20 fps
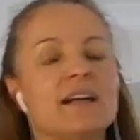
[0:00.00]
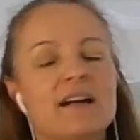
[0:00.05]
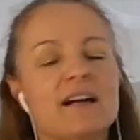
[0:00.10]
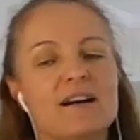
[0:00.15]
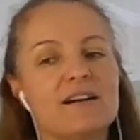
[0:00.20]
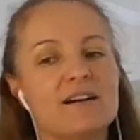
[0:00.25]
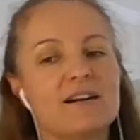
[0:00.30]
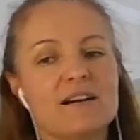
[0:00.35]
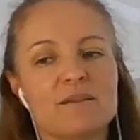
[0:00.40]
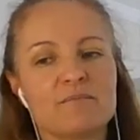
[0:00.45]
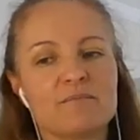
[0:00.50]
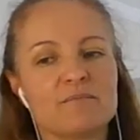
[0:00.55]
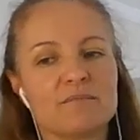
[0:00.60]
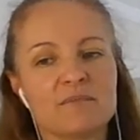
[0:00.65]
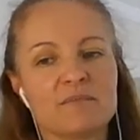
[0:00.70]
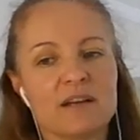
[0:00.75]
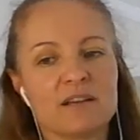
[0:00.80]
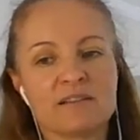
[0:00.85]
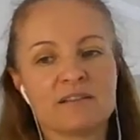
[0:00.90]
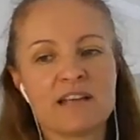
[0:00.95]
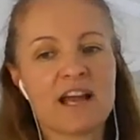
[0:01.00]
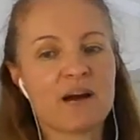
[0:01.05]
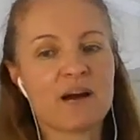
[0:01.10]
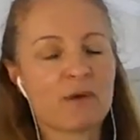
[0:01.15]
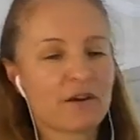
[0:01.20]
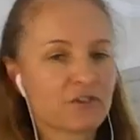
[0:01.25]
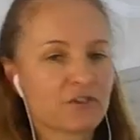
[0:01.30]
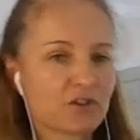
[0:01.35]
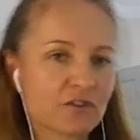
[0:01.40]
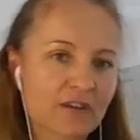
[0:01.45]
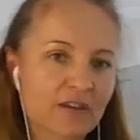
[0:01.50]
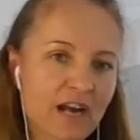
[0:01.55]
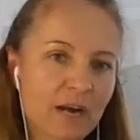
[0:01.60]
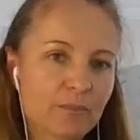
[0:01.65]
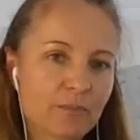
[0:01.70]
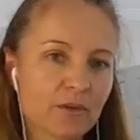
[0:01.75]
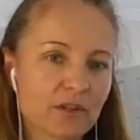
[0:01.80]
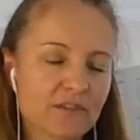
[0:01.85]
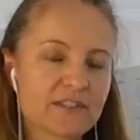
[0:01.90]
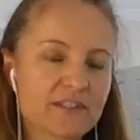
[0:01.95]
Now after a
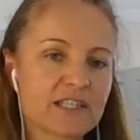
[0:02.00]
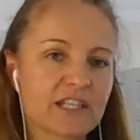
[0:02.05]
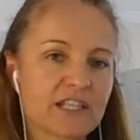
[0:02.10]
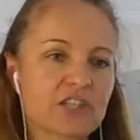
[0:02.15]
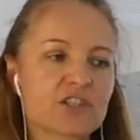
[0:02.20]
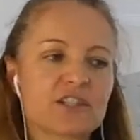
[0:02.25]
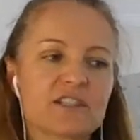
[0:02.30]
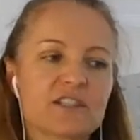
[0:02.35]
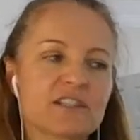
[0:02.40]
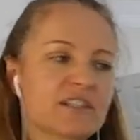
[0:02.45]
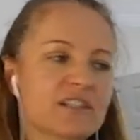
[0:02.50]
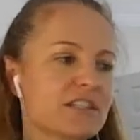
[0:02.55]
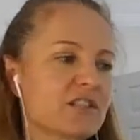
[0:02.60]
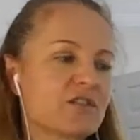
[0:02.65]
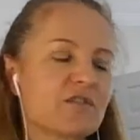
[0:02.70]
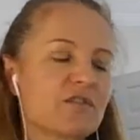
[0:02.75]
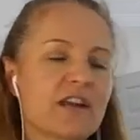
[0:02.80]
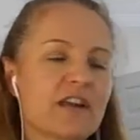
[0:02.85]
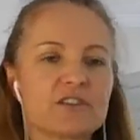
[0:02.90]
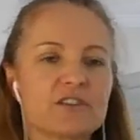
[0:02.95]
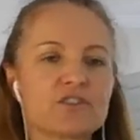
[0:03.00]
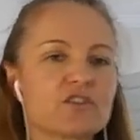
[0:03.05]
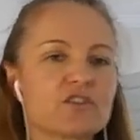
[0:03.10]
couple of sessions, it's around a 2